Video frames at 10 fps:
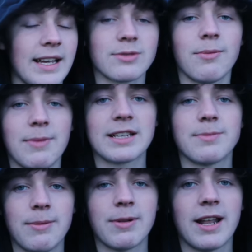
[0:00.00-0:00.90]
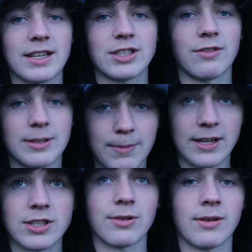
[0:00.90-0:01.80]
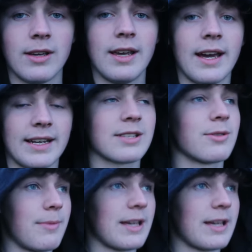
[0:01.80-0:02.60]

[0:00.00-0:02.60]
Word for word: That's what makes people actually respect you, and that's what